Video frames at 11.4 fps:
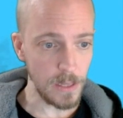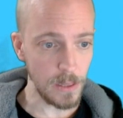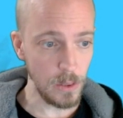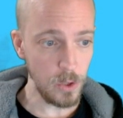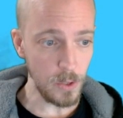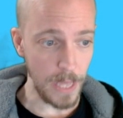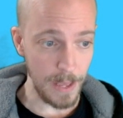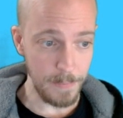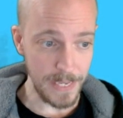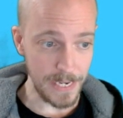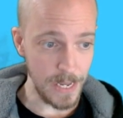
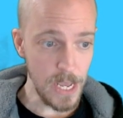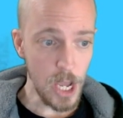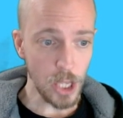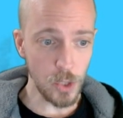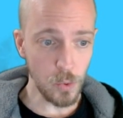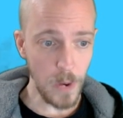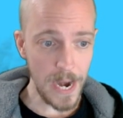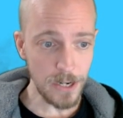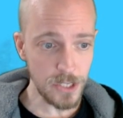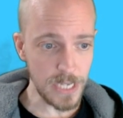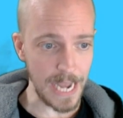the
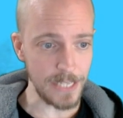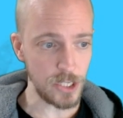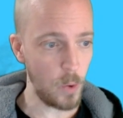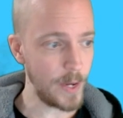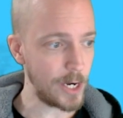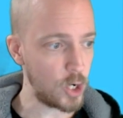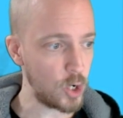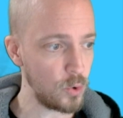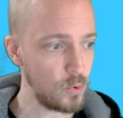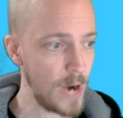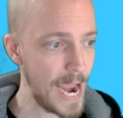rare side's going
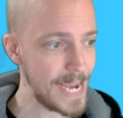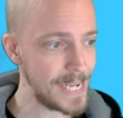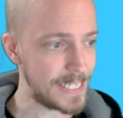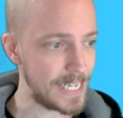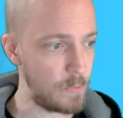crazy.